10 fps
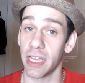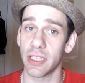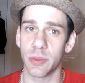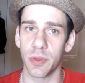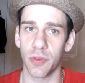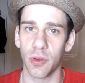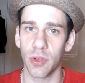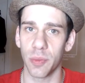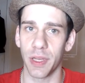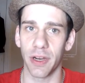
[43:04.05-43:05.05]
tanks be
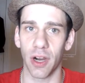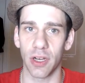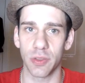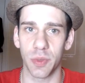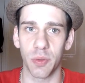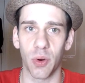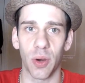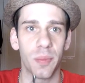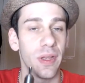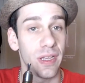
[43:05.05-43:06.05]
full, and may your hearts be
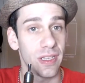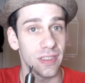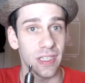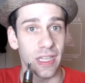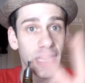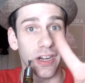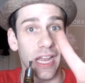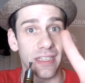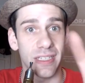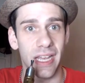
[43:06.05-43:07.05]
warm. See you later,
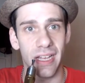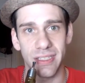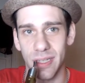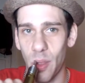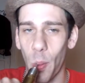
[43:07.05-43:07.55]
guys and gals.